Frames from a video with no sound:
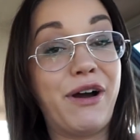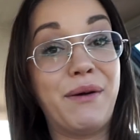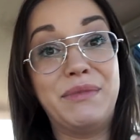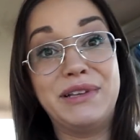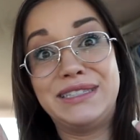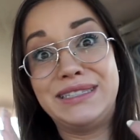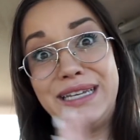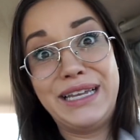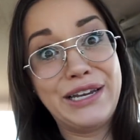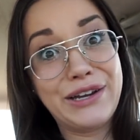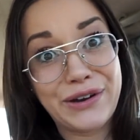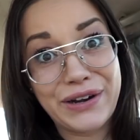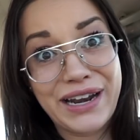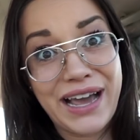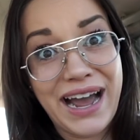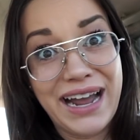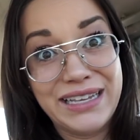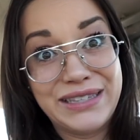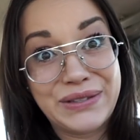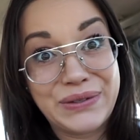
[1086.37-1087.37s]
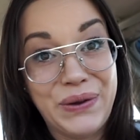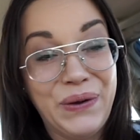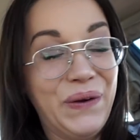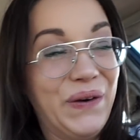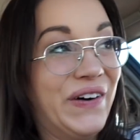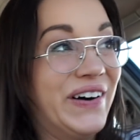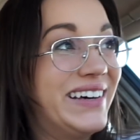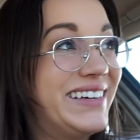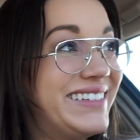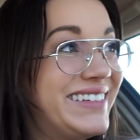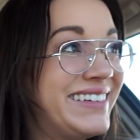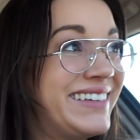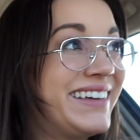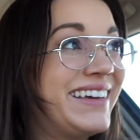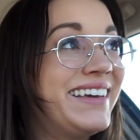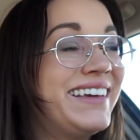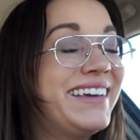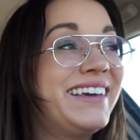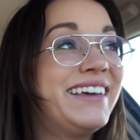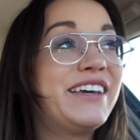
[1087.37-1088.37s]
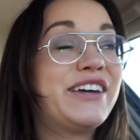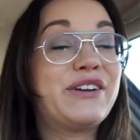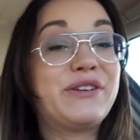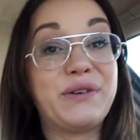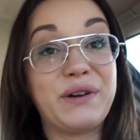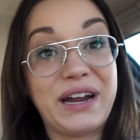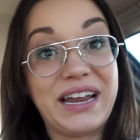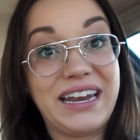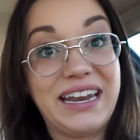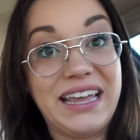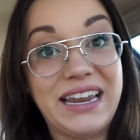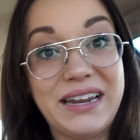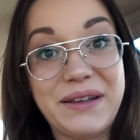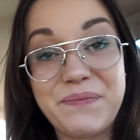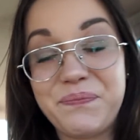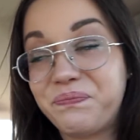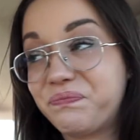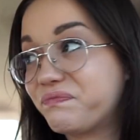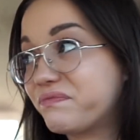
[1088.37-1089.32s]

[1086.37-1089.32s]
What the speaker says: I'm a senior in high school, granted,